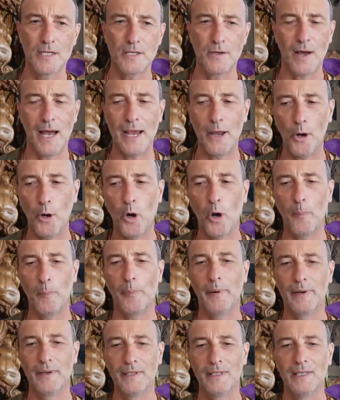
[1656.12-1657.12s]
So I
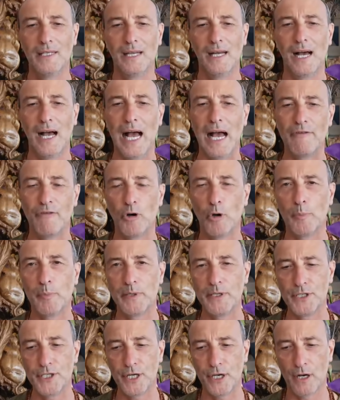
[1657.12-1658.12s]
hope I've
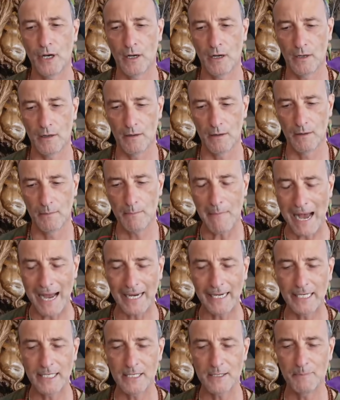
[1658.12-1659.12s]
opened your
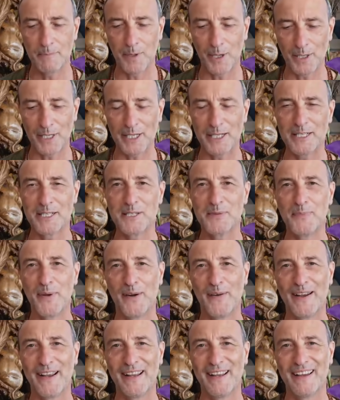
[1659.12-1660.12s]
mind, body, and
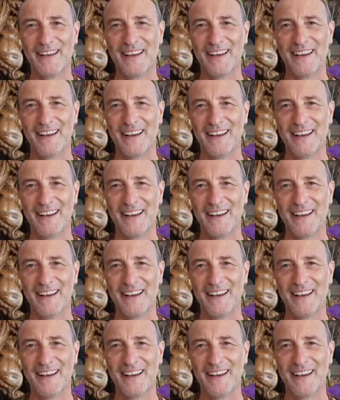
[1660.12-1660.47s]
spirit